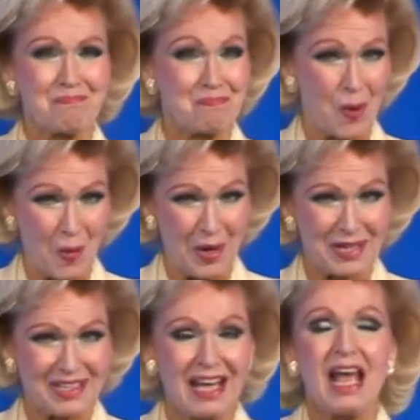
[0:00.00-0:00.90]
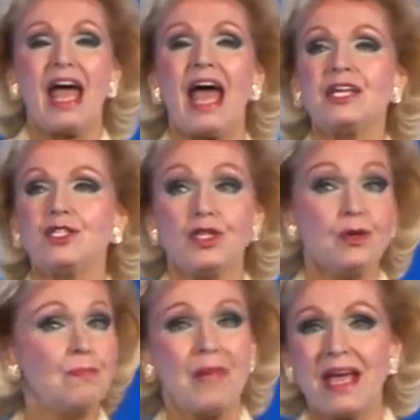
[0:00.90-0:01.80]
bored. And
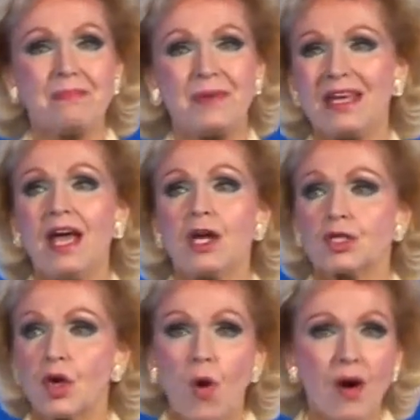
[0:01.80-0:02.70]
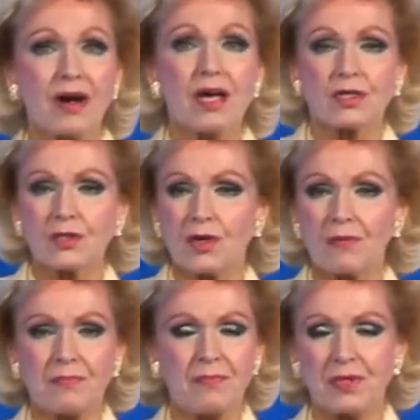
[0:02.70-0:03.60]
you may be torn sort
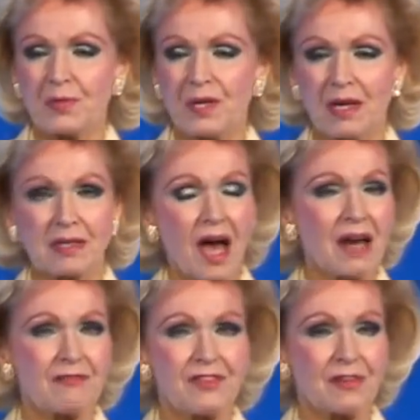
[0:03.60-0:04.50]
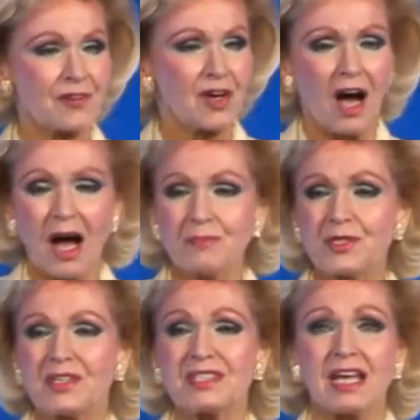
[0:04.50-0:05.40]
of between a lot of different
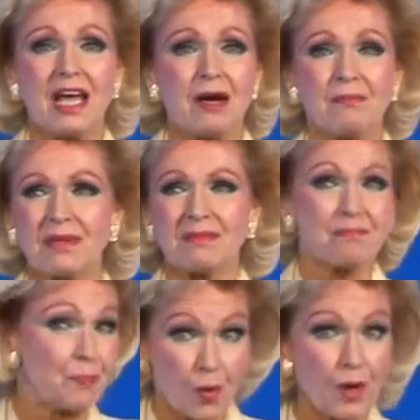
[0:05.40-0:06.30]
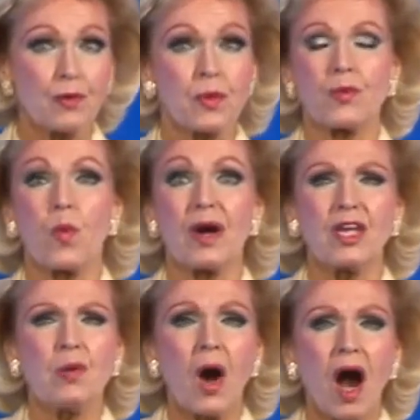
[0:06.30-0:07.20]
options, but bored with where
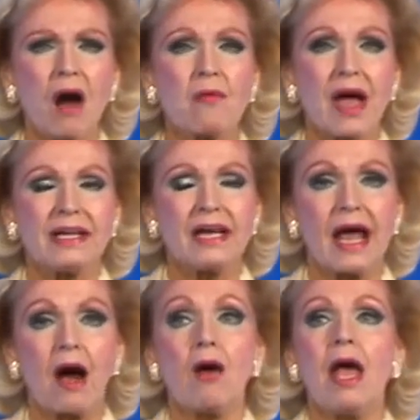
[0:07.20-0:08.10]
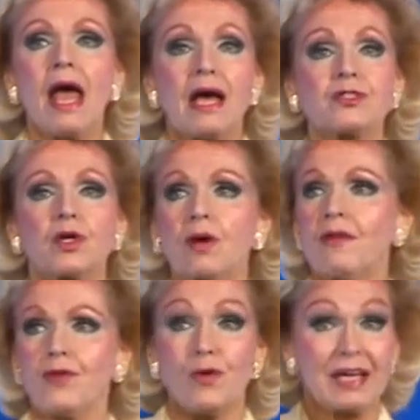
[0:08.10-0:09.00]
you are right now. And so
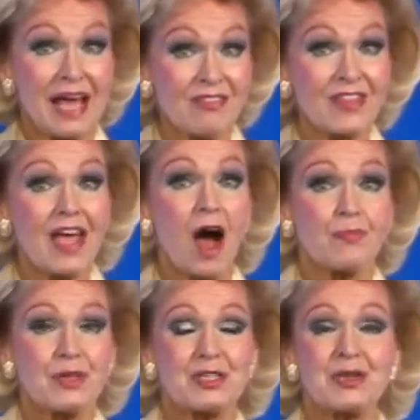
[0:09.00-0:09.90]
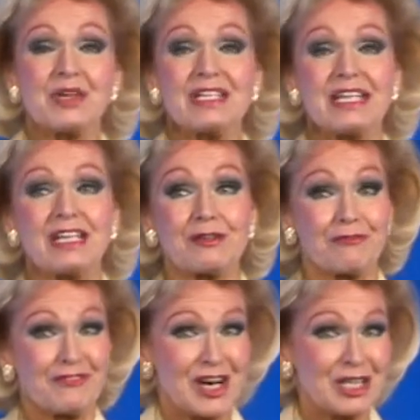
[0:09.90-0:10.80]
if you get the opportunity to
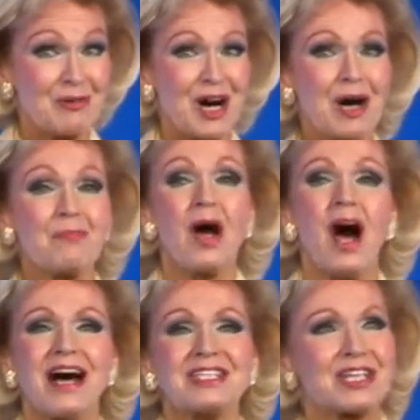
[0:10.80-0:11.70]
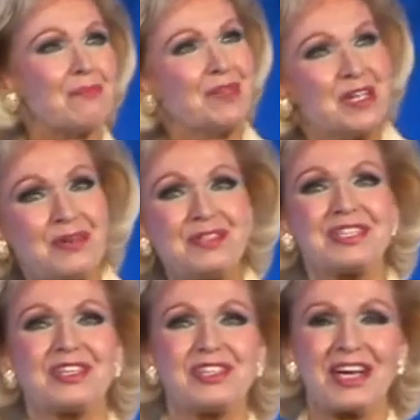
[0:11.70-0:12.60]
follow up on some new
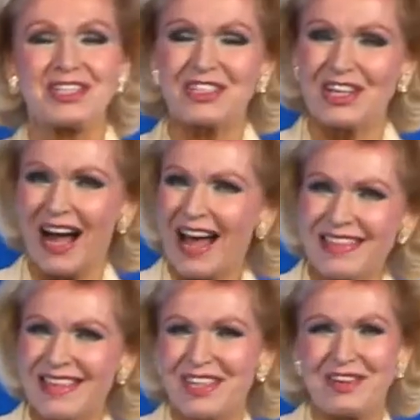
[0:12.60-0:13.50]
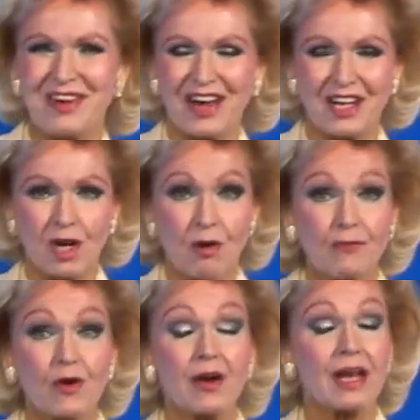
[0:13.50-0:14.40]
suggestion, I think you ought to go
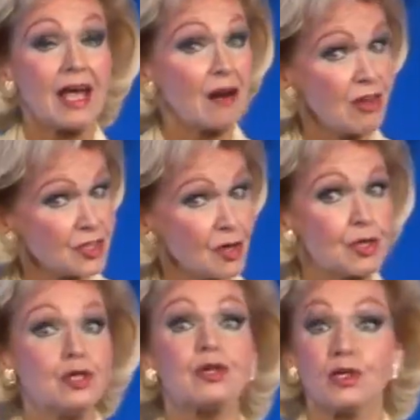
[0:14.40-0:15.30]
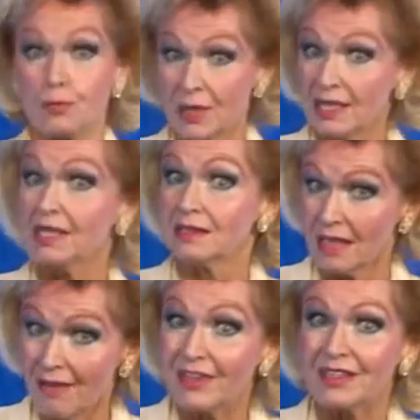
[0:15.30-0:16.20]
for it. And also, you could really
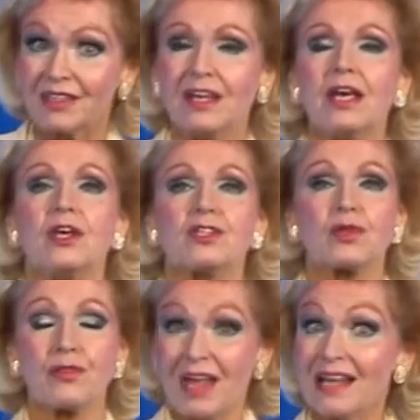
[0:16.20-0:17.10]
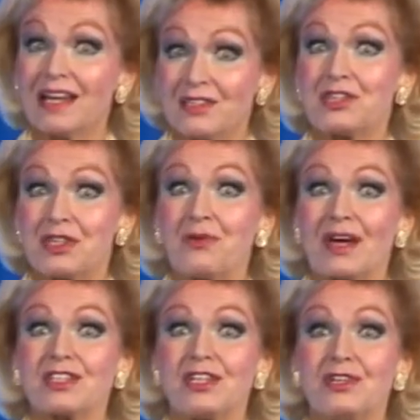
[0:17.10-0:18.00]
love it. So that is the
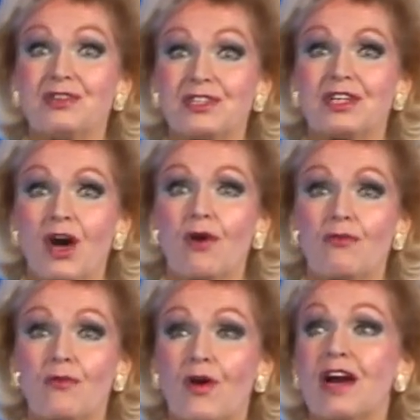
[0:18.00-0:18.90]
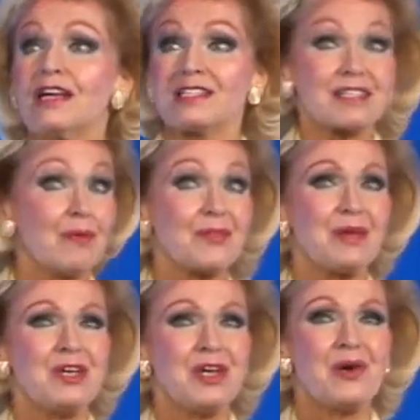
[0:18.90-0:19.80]
direction you should go for,
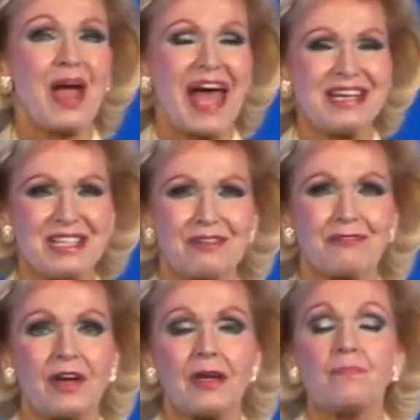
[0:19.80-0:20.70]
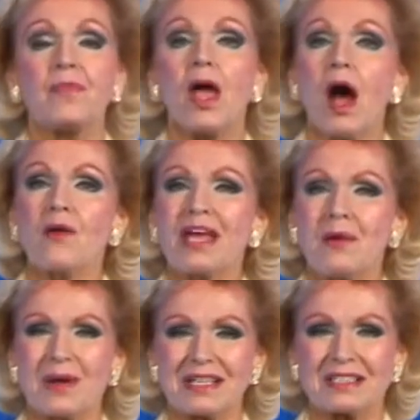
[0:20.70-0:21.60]
something new and different. Okay,
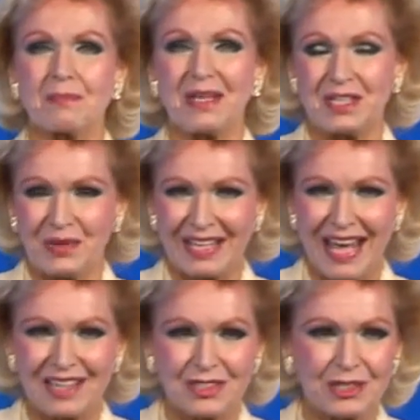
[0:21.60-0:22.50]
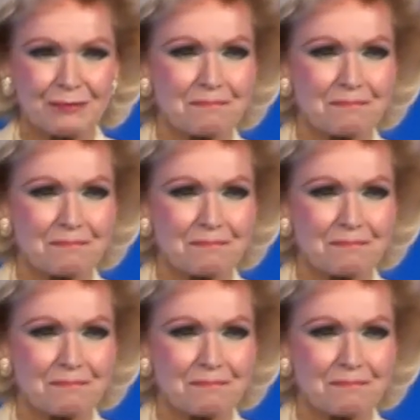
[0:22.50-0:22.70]
what does it mean to a cancer?